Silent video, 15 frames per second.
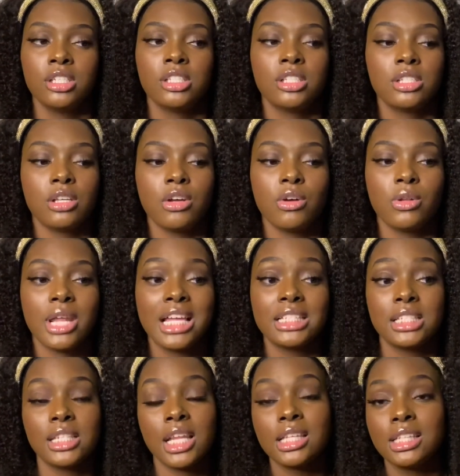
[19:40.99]
So that's
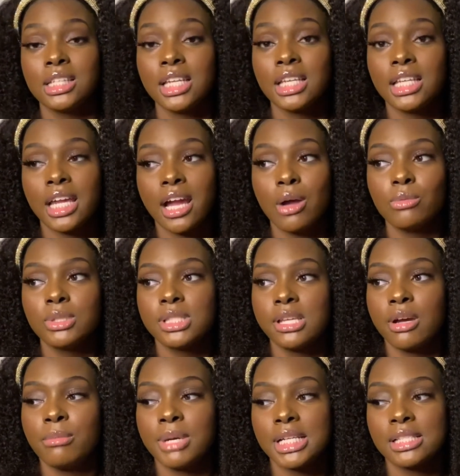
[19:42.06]
another thing. Like, I would
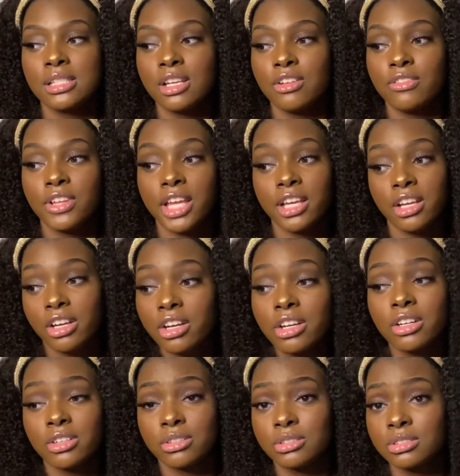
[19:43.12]
tell myself, like, girl,